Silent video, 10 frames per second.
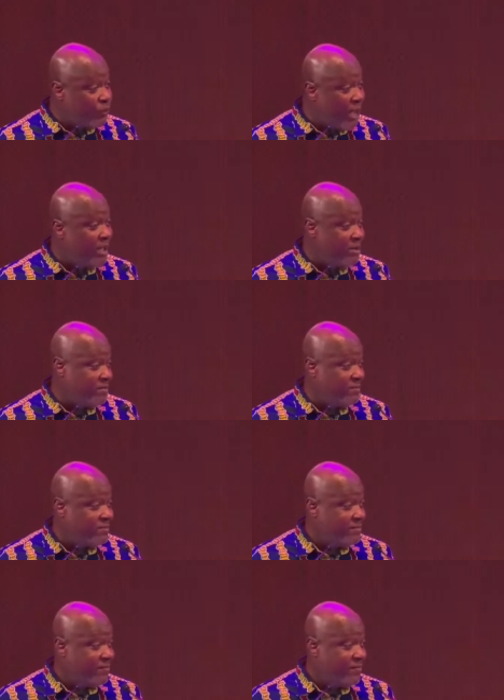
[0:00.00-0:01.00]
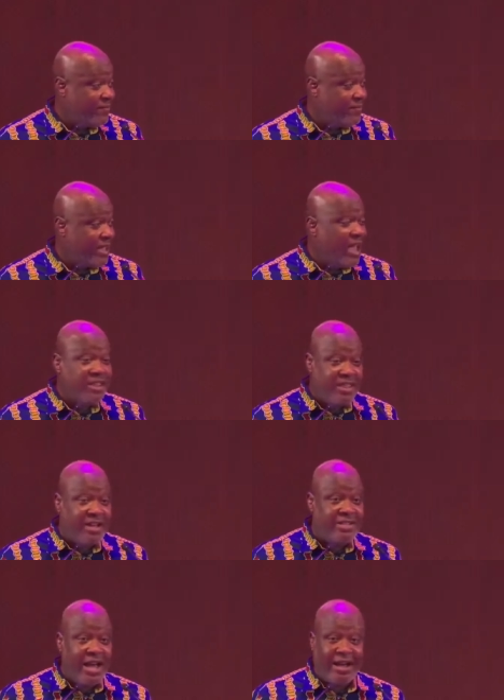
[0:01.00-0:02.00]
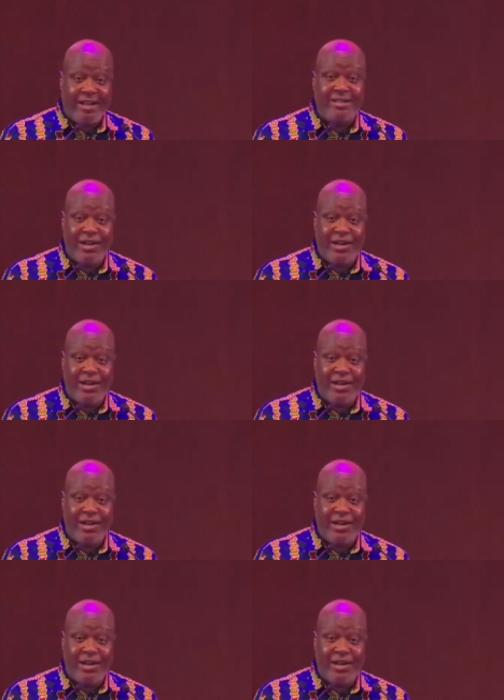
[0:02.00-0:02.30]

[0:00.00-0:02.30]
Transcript: well. And that I can